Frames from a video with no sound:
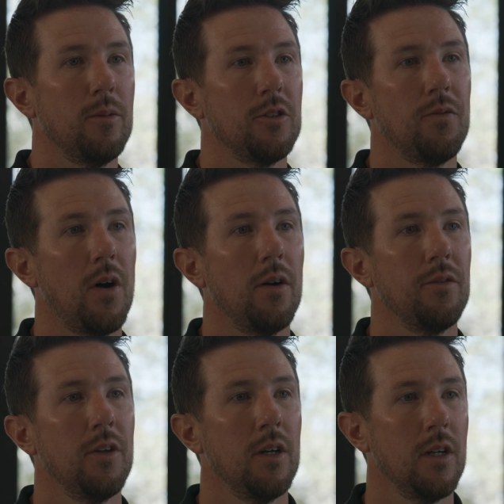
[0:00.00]
is
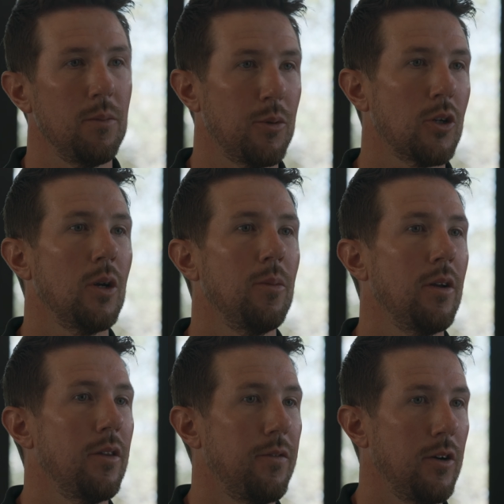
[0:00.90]
involved in procurement
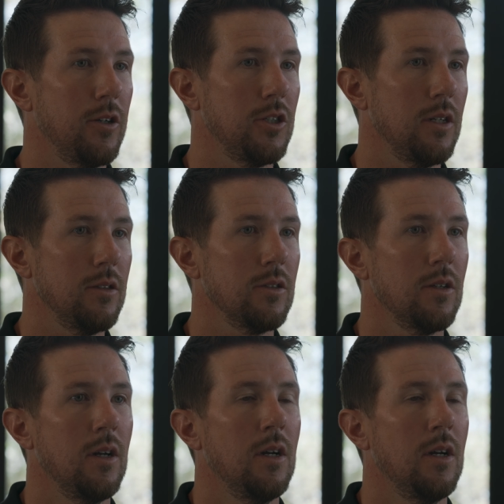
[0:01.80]
of the furnishings.